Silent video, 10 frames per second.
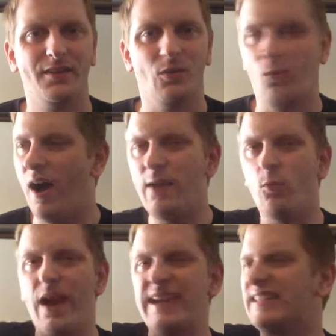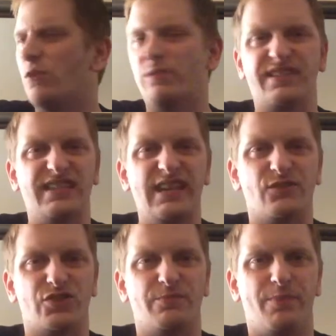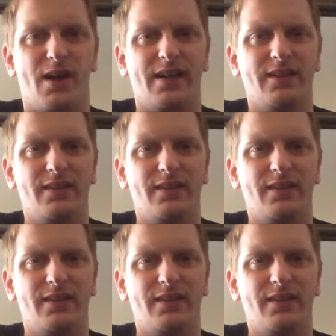Why waste a receiver spot?